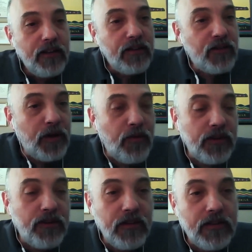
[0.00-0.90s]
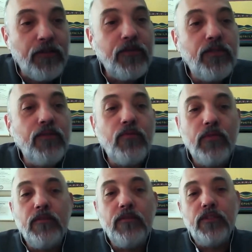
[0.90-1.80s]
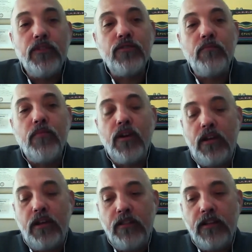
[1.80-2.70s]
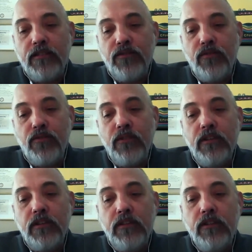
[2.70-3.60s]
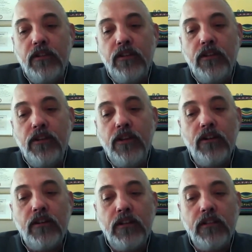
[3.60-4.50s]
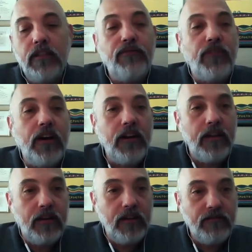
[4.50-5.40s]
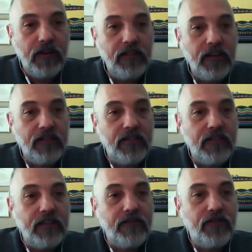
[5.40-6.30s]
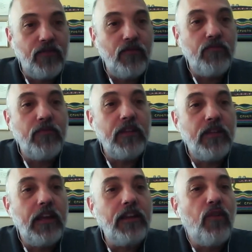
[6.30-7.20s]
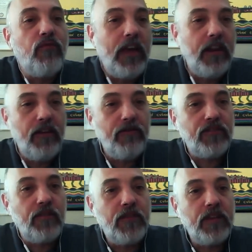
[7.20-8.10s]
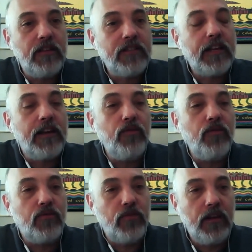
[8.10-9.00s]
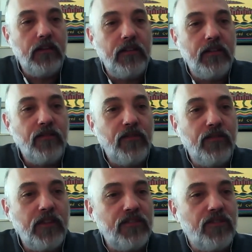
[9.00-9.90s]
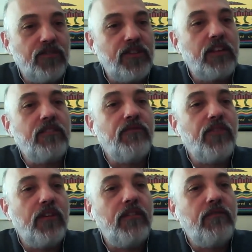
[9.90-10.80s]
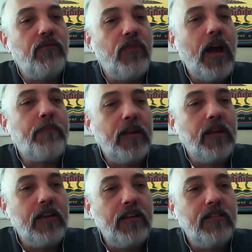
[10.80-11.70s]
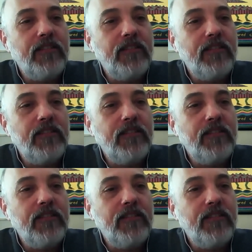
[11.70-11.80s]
So my question is, how do you, when there's a market that's totally not defined, right? That's too innovative. Something, it's like a new trend or things are changing very rapidly.